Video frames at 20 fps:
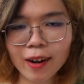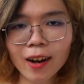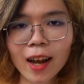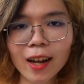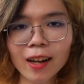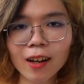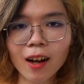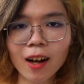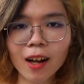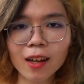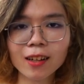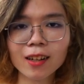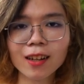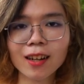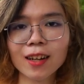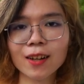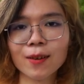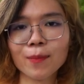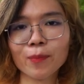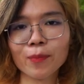I got
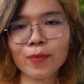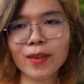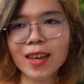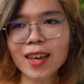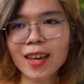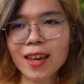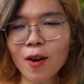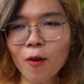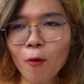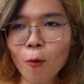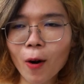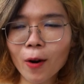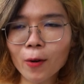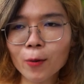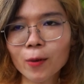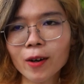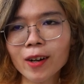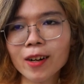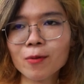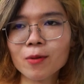um,
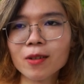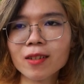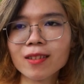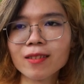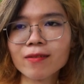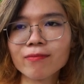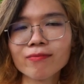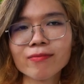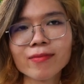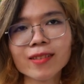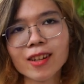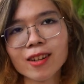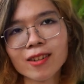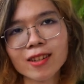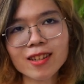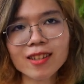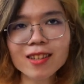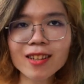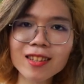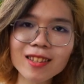one where it was, you know,
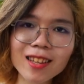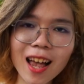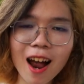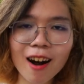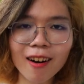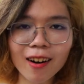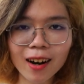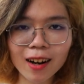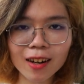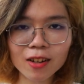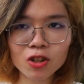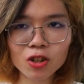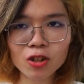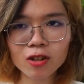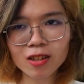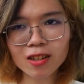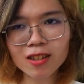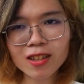just a Zara shoes.